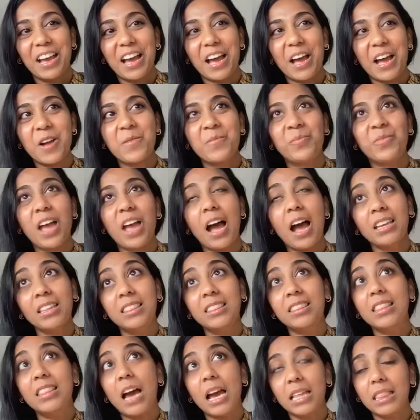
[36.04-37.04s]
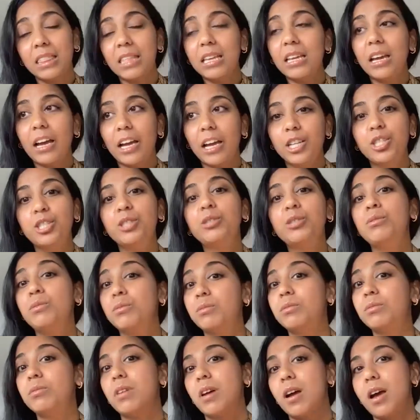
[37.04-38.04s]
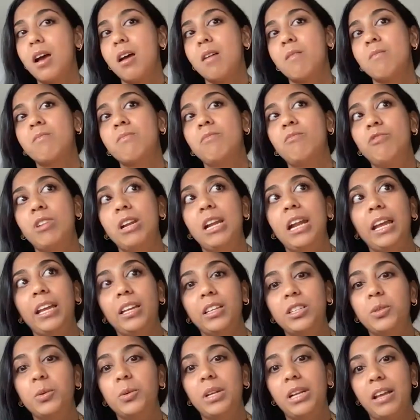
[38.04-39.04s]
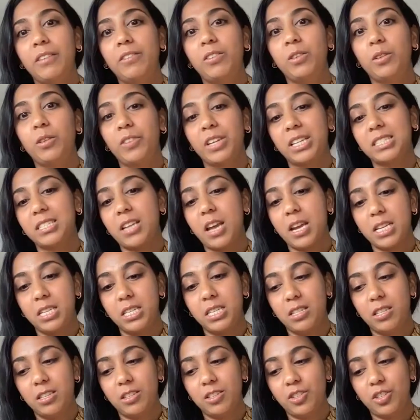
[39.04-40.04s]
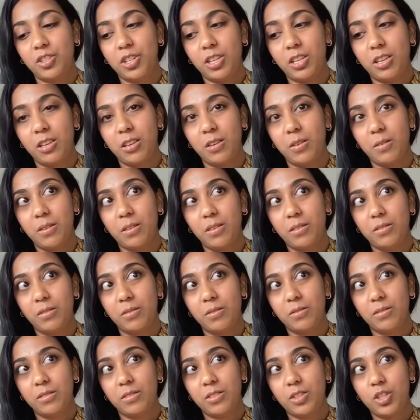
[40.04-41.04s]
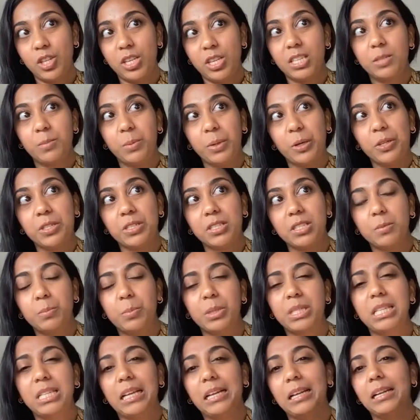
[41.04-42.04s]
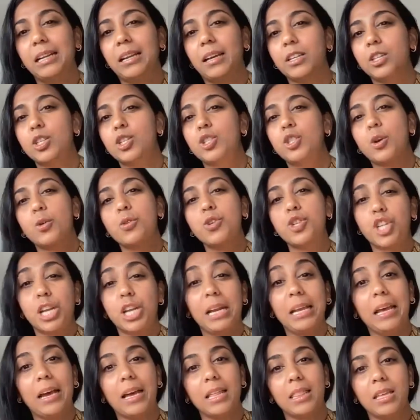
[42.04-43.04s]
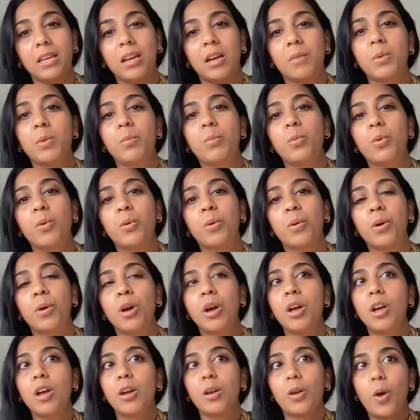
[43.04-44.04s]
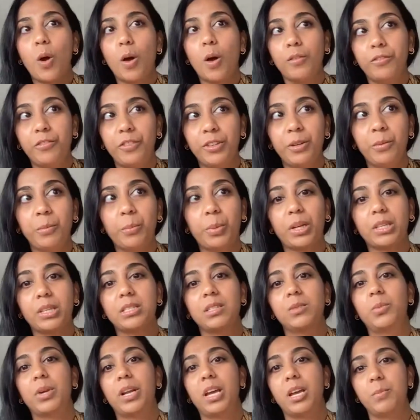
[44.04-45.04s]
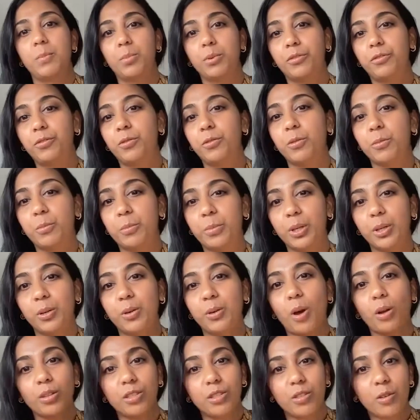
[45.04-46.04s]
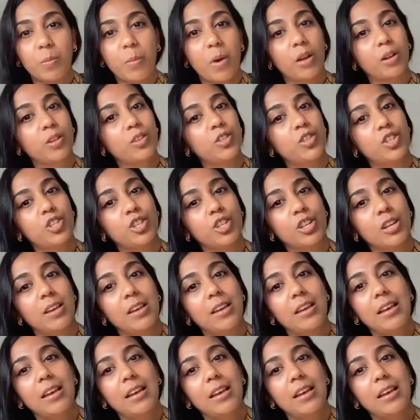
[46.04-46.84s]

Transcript: Um, I I think I do um, relate to a level of anxiety that she she experiences, particularly like socially. I think I'm a more confident person when I perform, but not so much